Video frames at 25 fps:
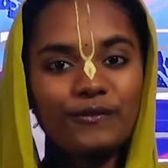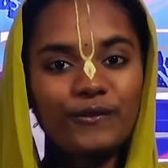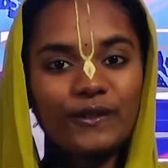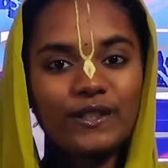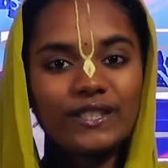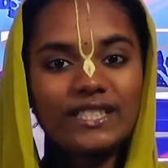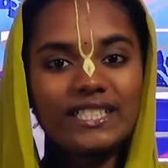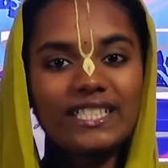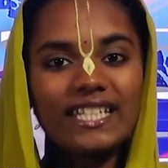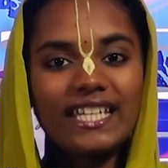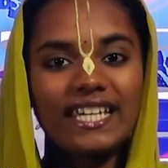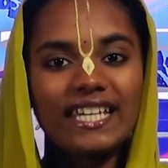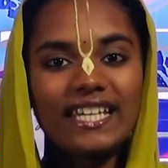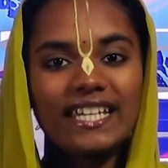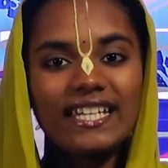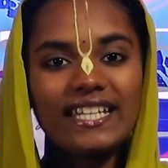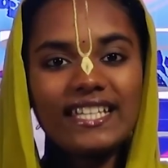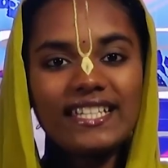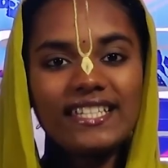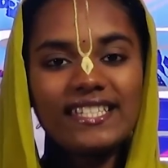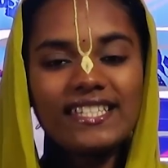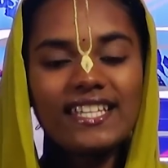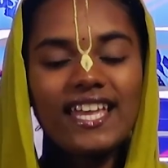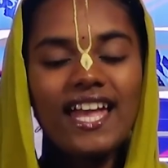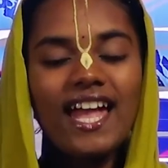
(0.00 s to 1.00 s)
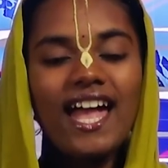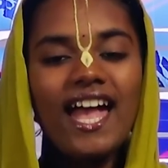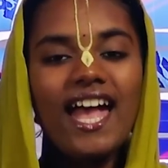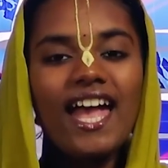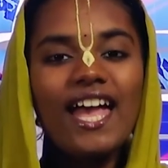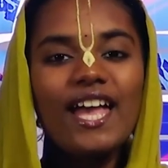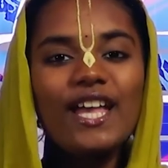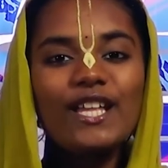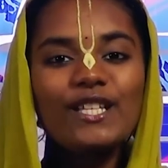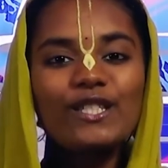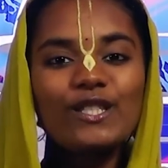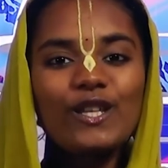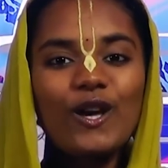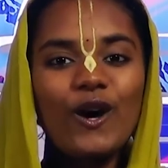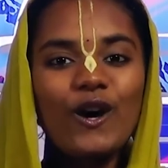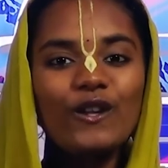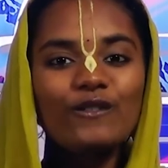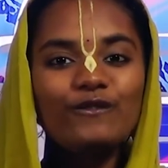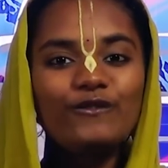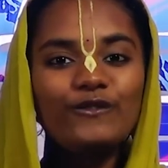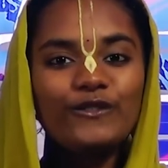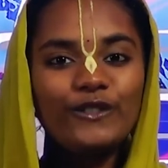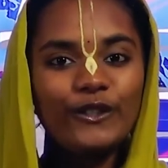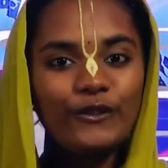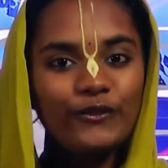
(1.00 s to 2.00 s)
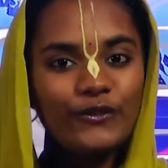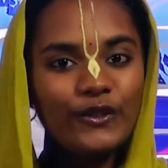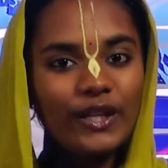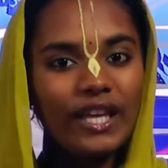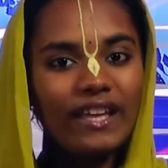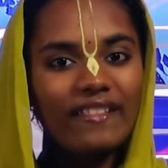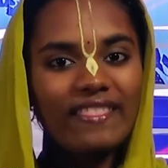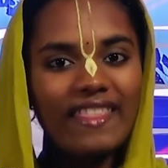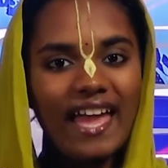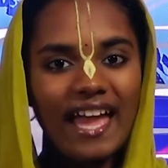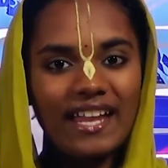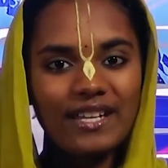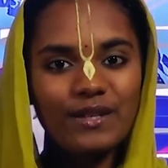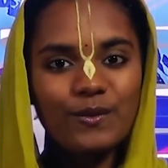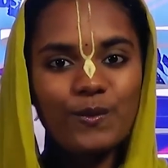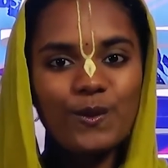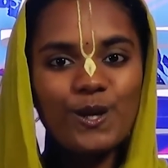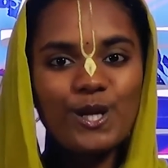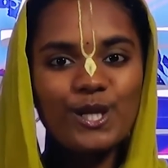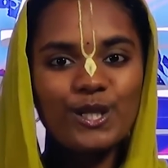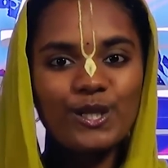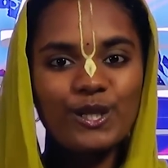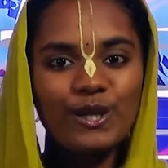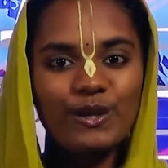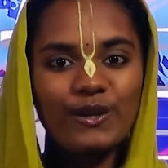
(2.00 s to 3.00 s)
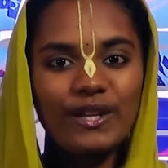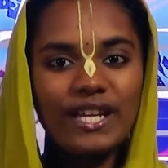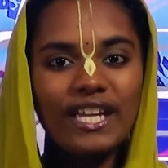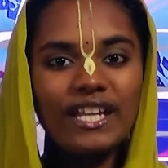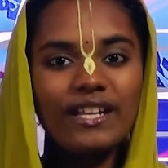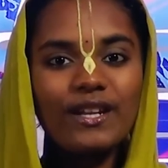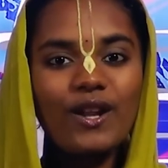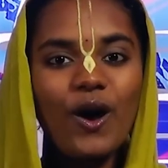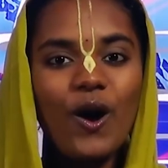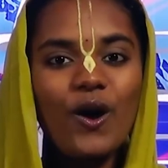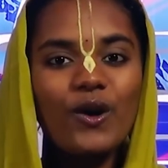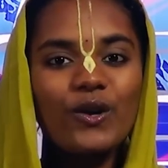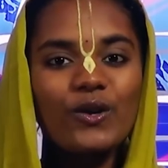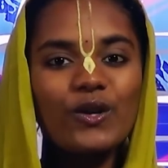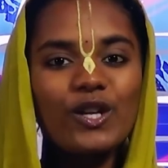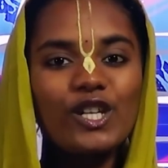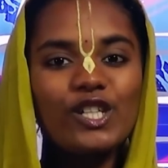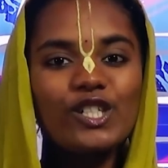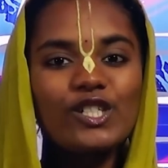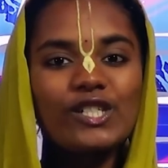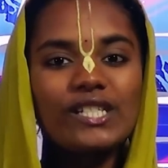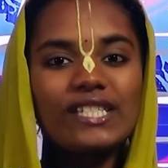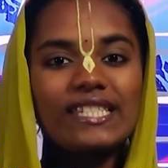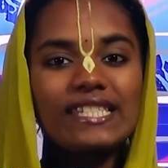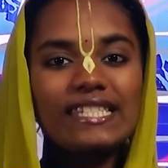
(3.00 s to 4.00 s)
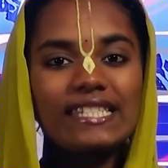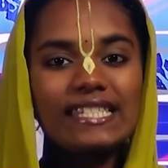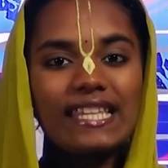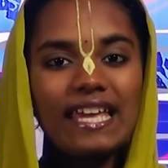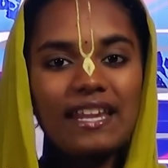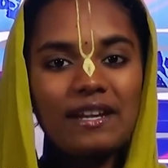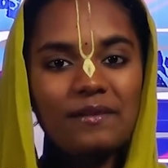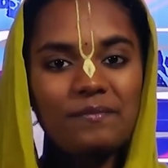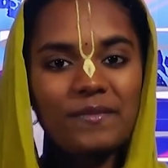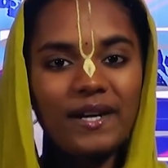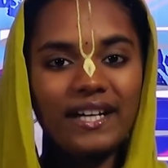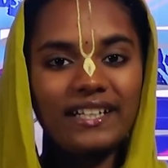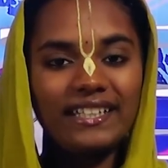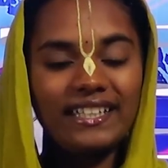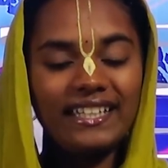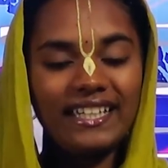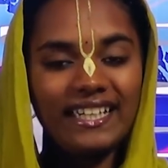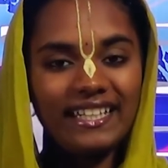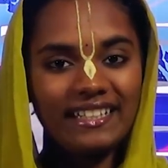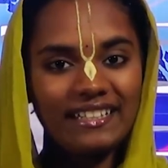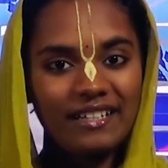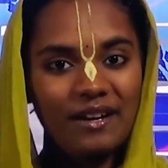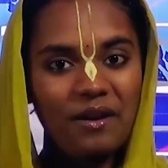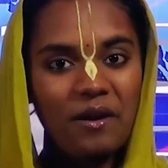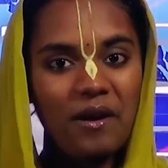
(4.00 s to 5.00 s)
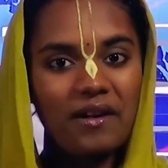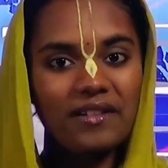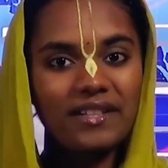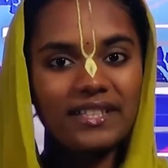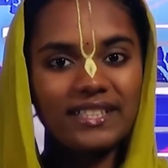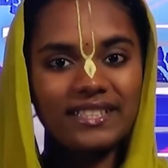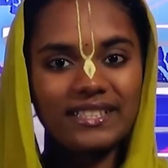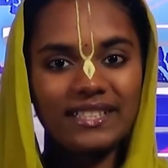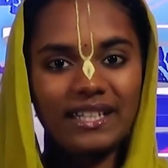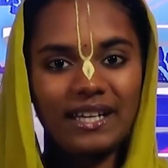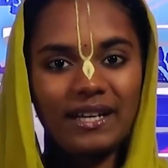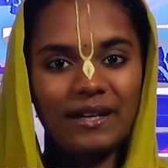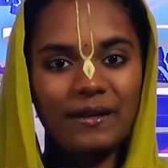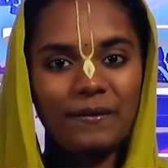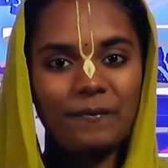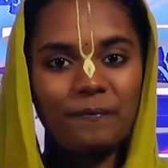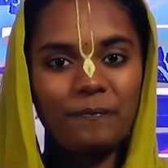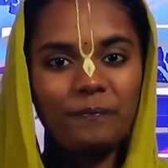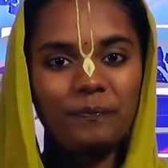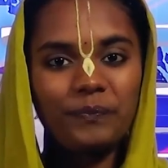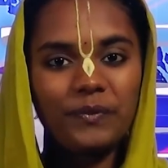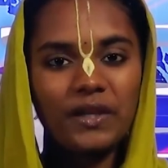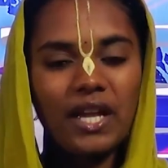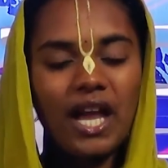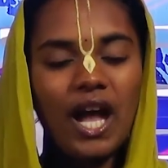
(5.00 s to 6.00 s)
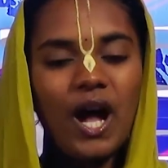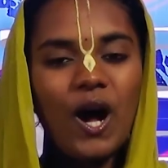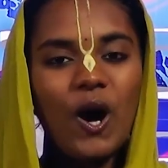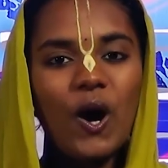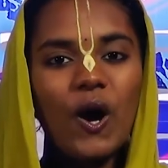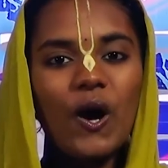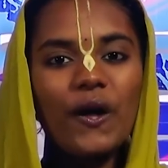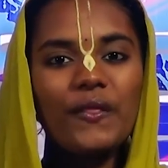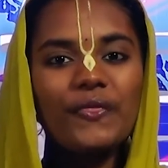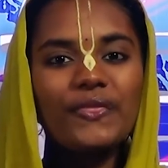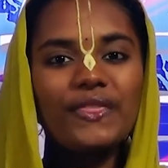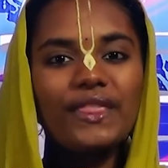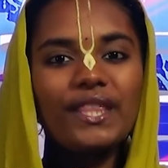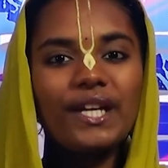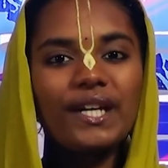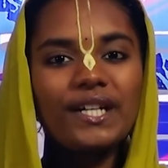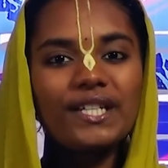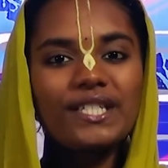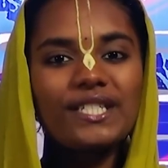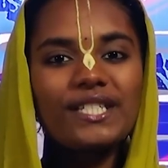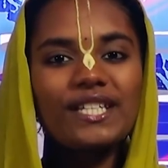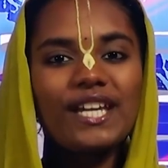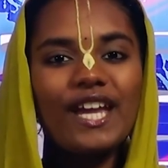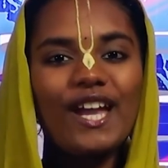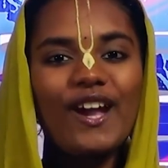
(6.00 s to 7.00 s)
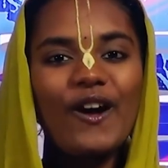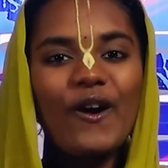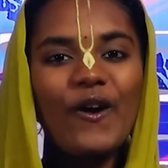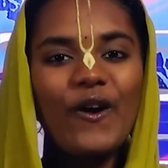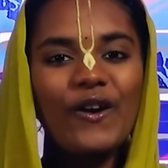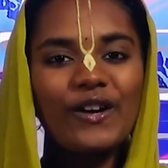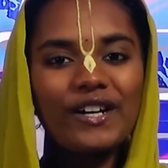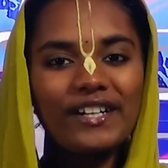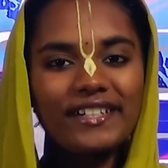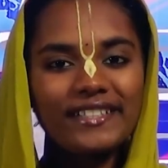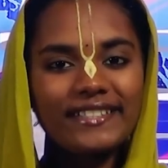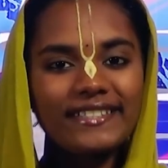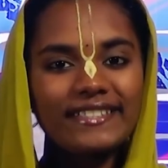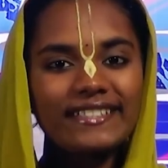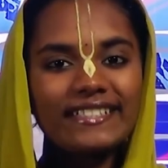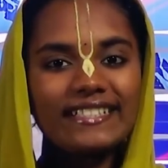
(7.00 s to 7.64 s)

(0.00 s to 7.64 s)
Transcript: for the day is ISKCON 50th anniversary inauguration ceremony in Kolkata. On Thursday, August